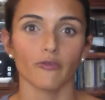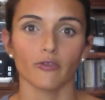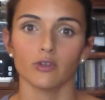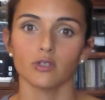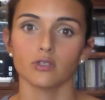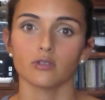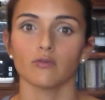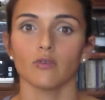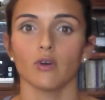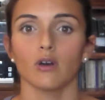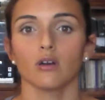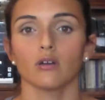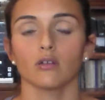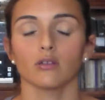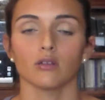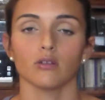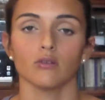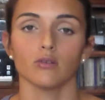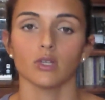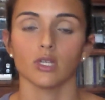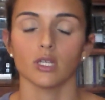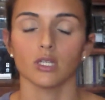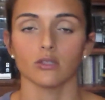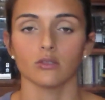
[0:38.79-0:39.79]
First of all,
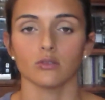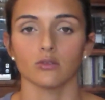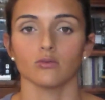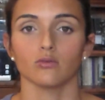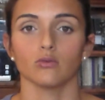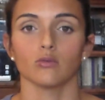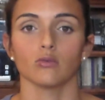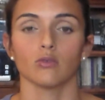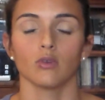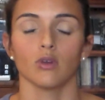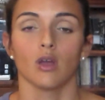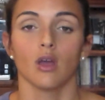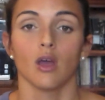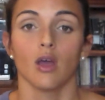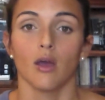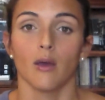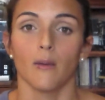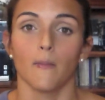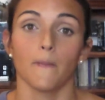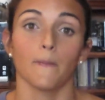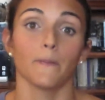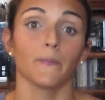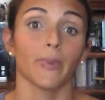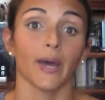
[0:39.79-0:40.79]
you need to
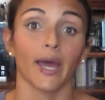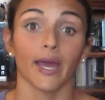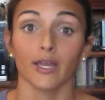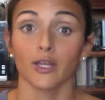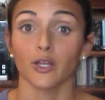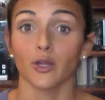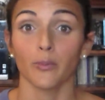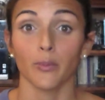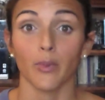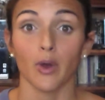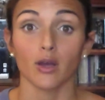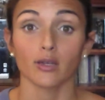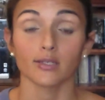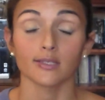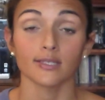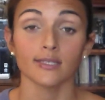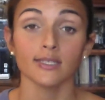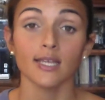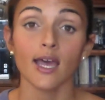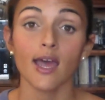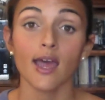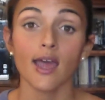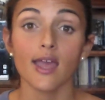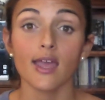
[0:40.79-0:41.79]
buy your box
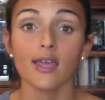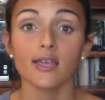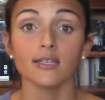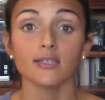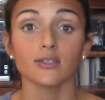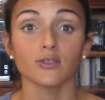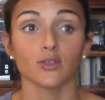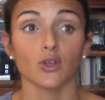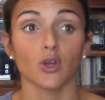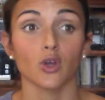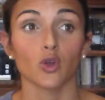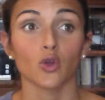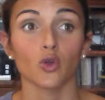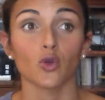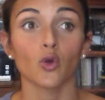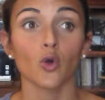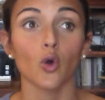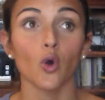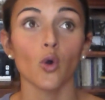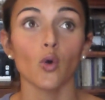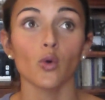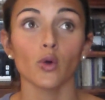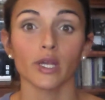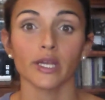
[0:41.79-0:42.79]
dyes,
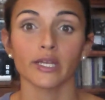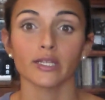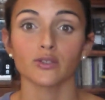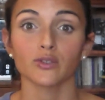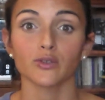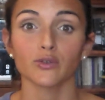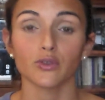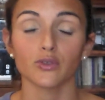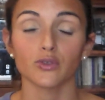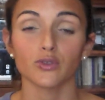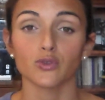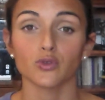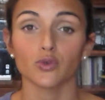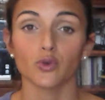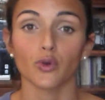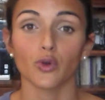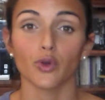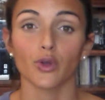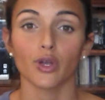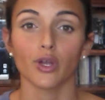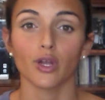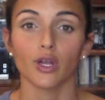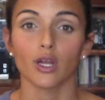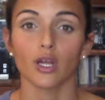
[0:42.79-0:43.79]
go into the
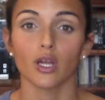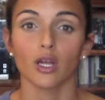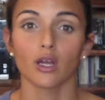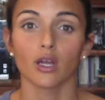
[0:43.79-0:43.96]
store